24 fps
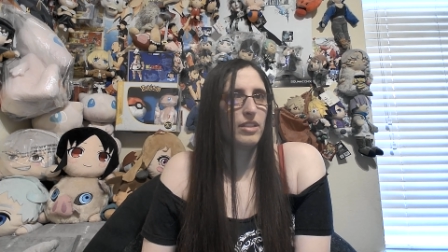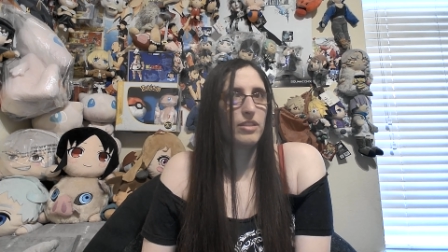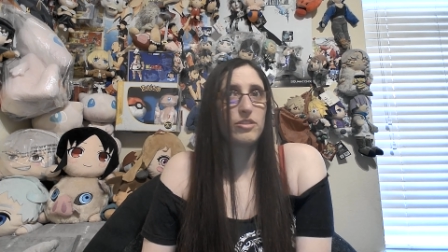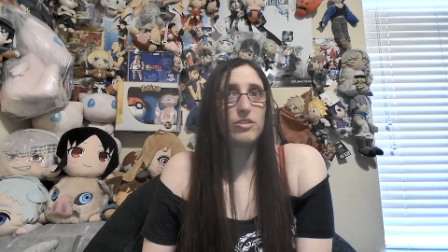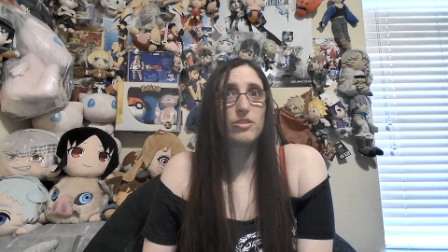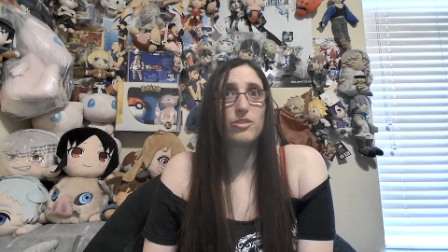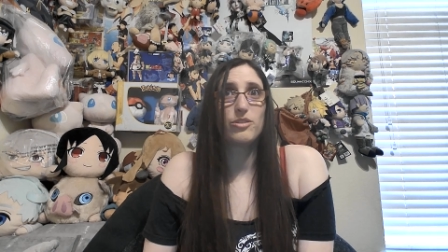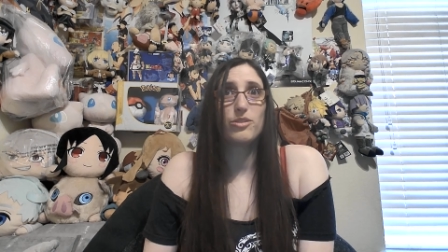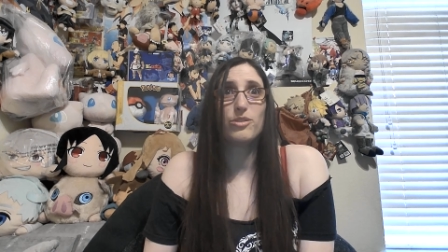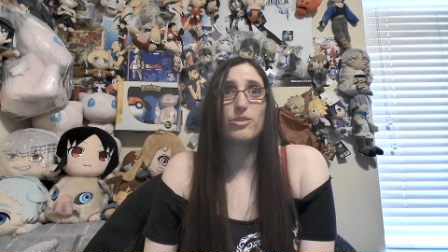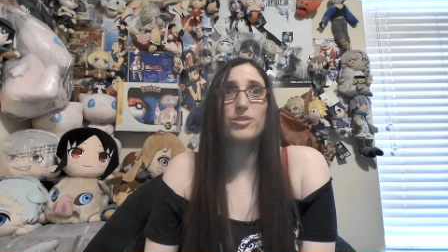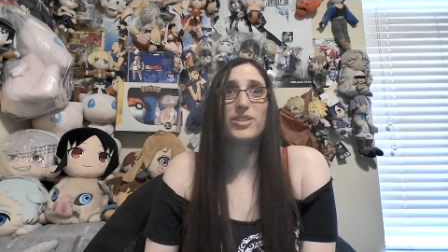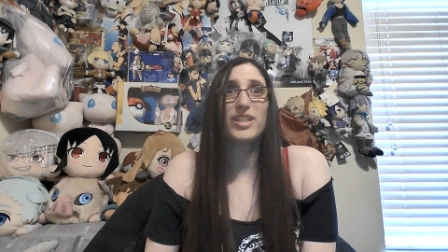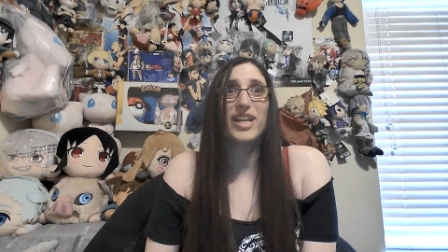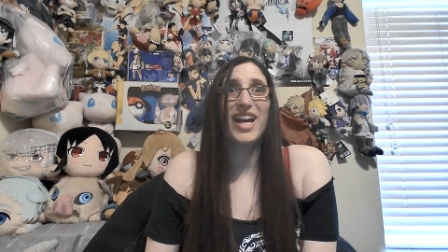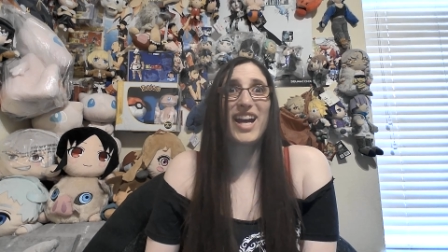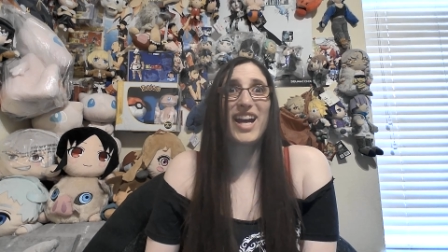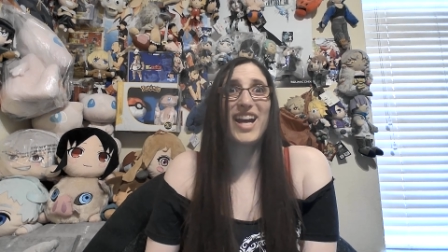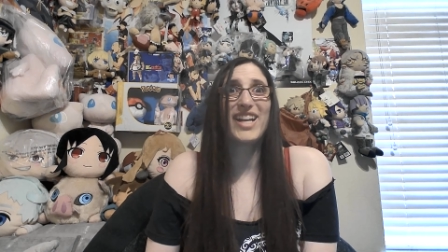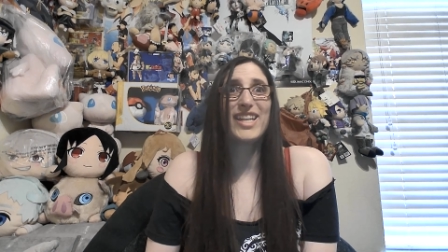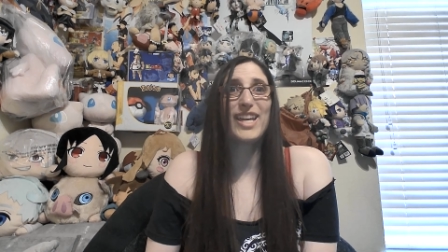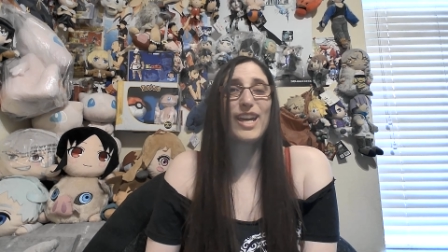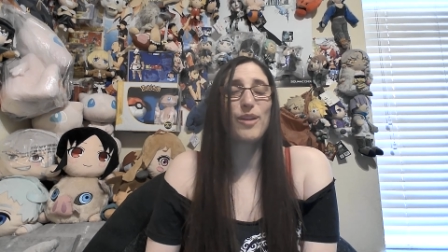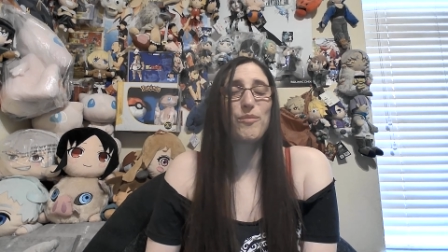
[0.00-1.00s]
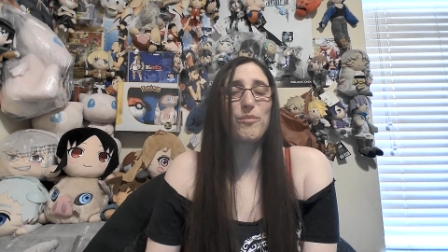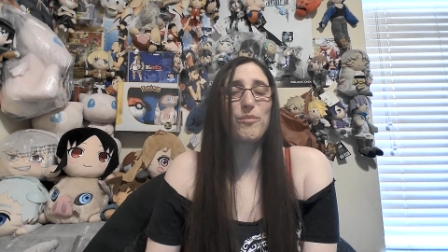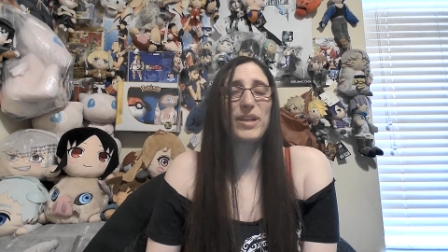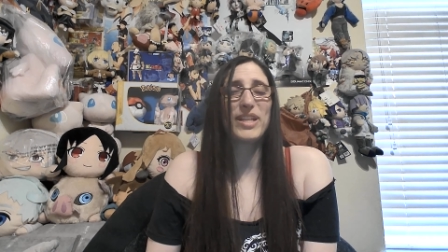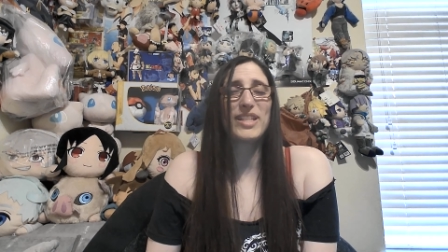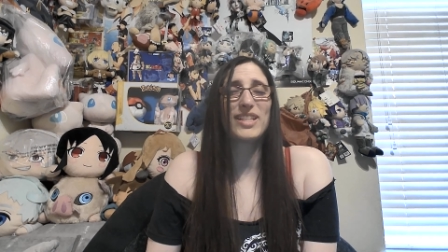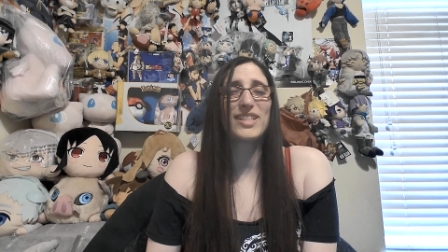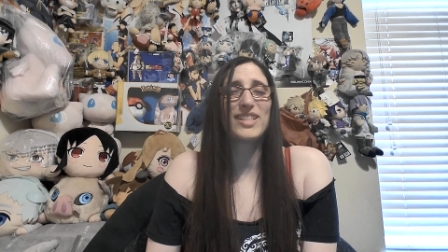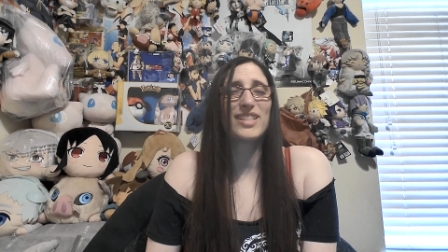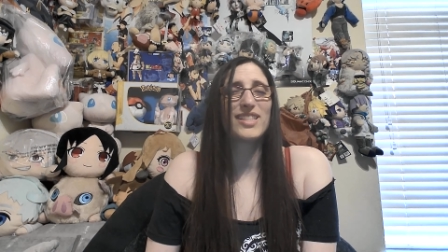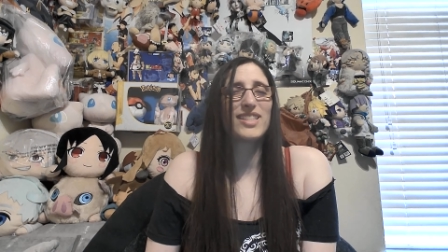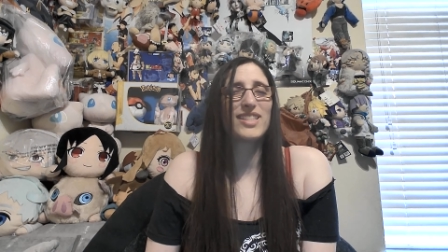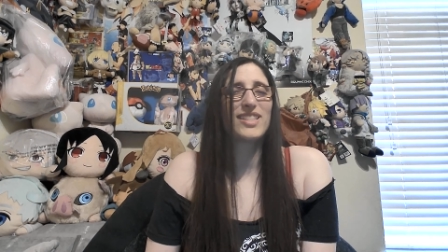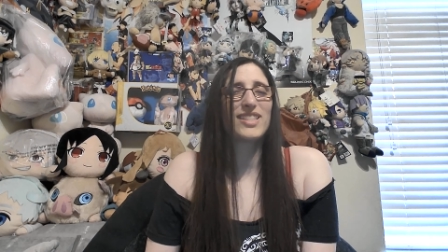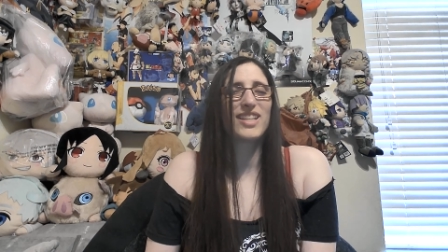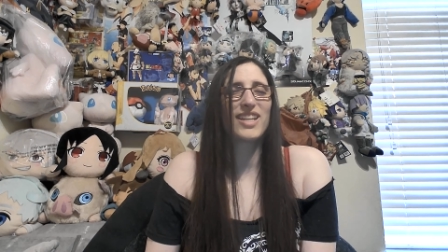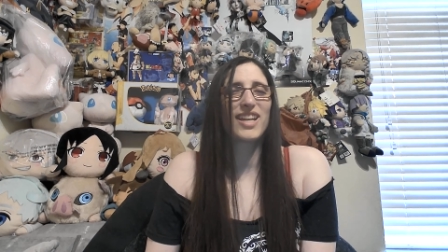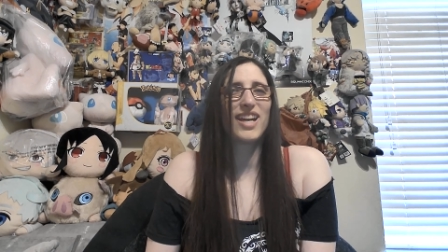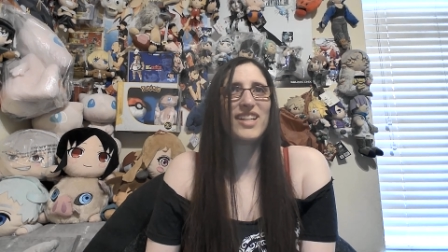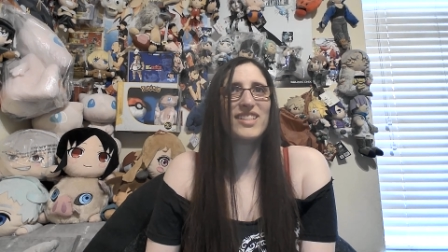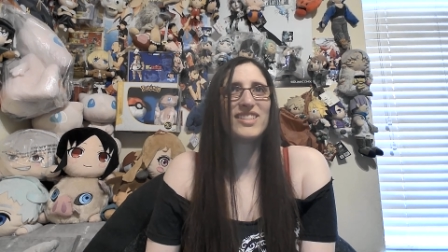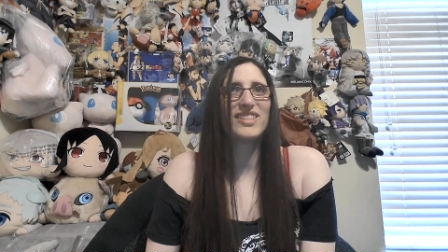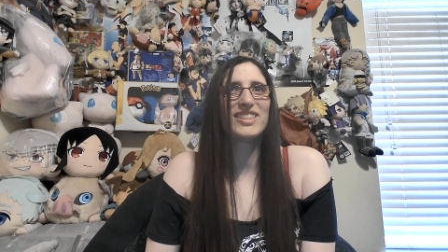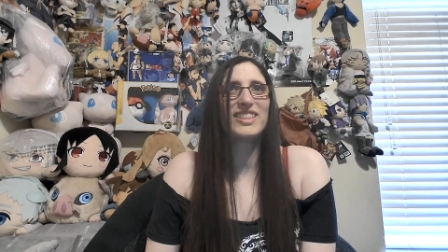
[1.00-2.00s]
Dude, I can't wait to
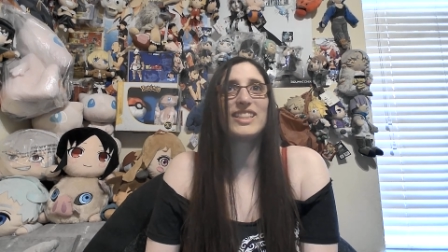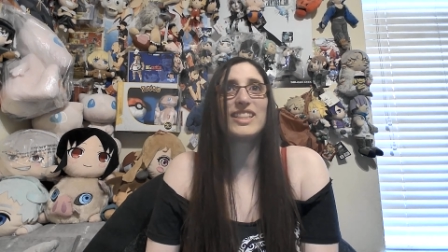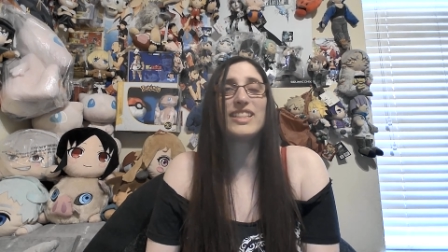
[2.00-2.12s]
discuss.